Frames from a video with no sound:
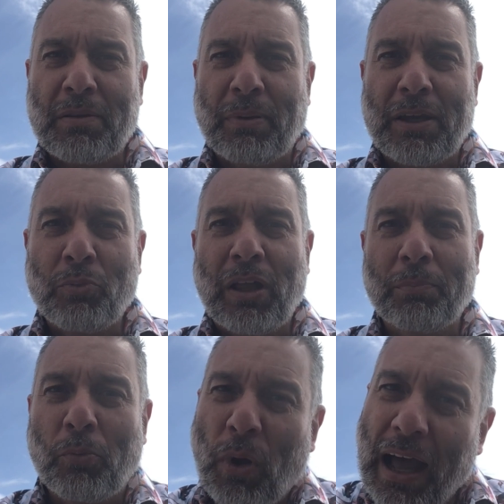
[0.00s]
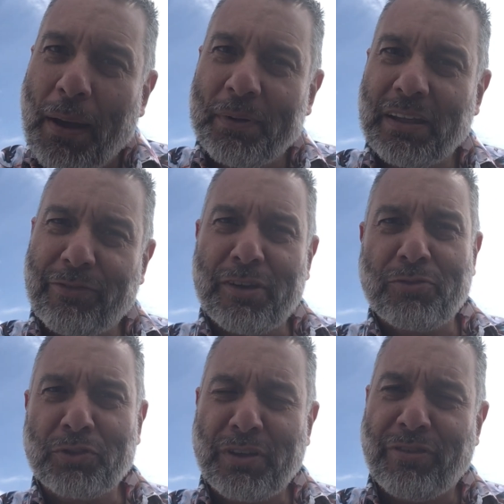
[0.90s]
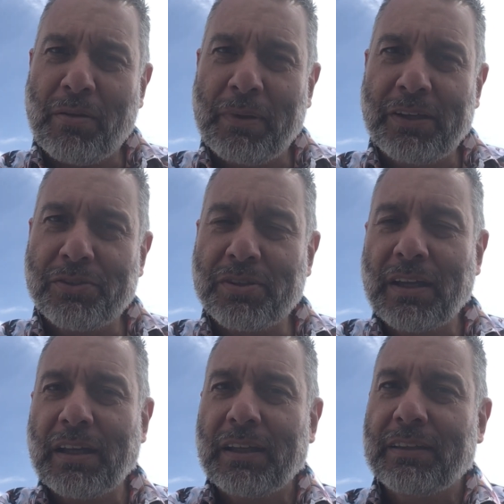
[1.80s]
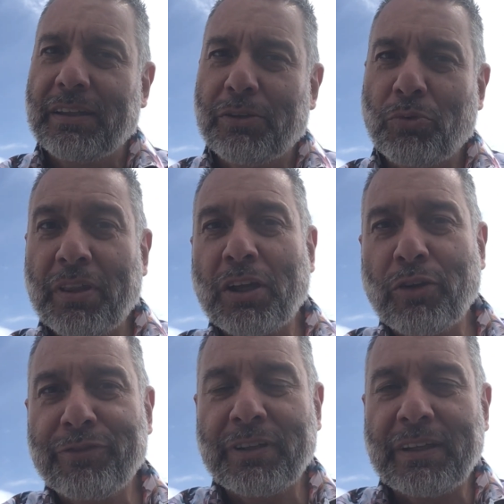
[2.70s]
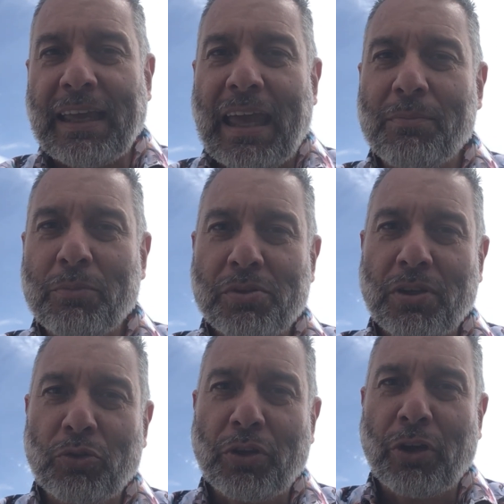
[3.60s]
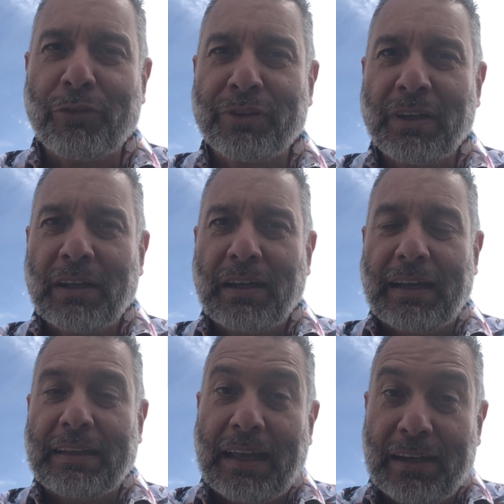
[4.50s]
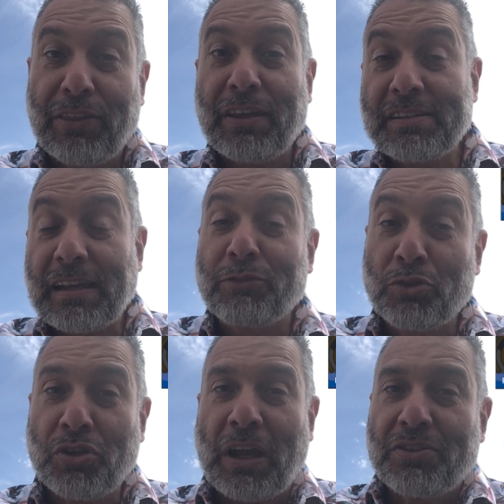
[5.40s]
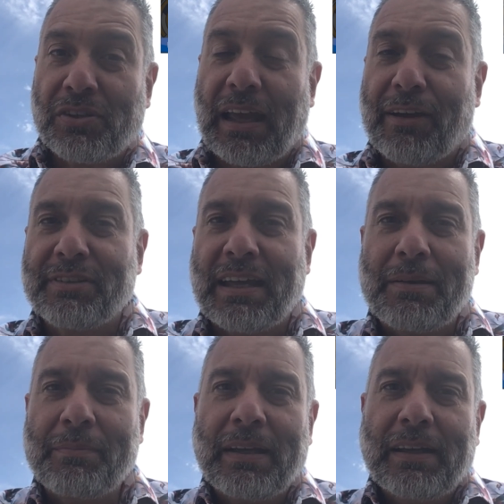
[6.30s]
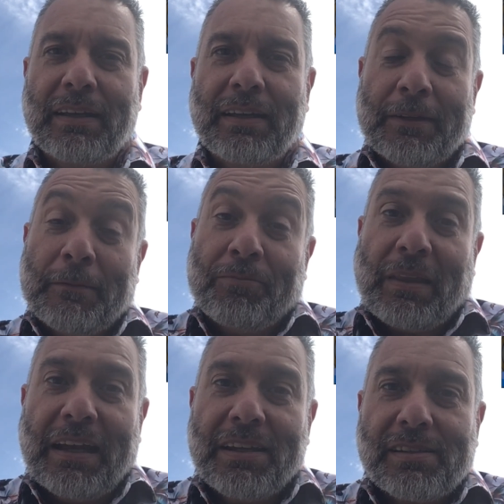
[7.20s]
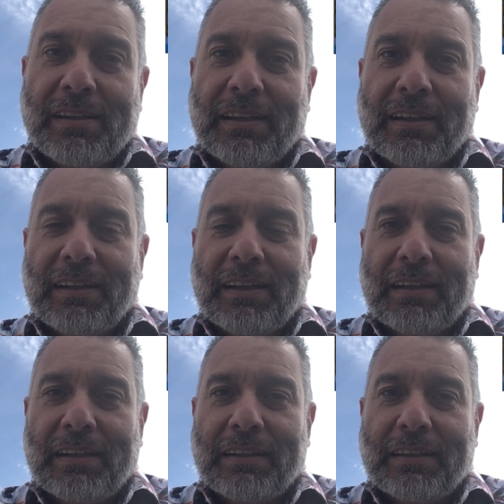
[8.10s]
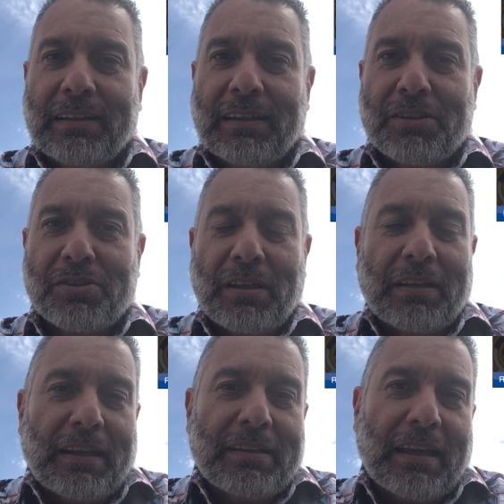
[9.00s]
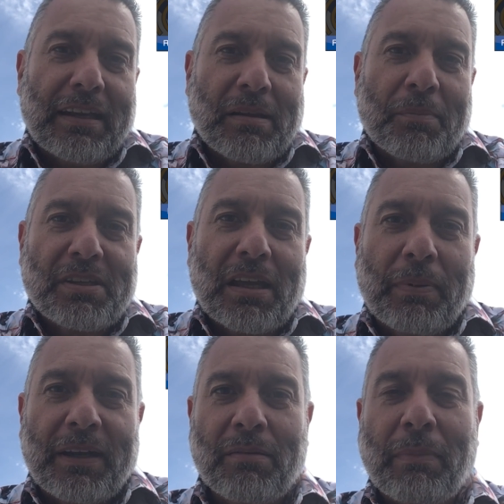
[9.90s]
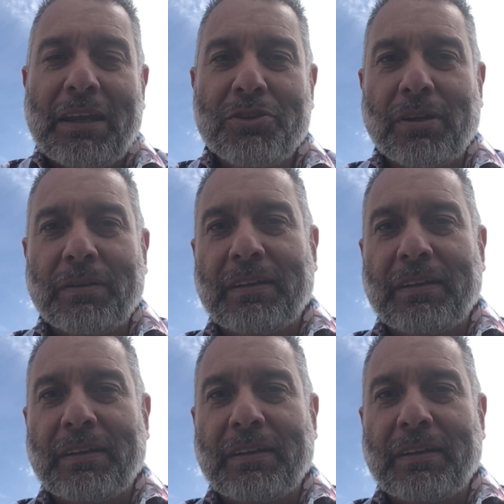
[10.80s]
played well. But what happened in the first 45 minutes? The reading of the game wasn't good enough, and then things have to change at half-time. That is that is a mistake by the manager.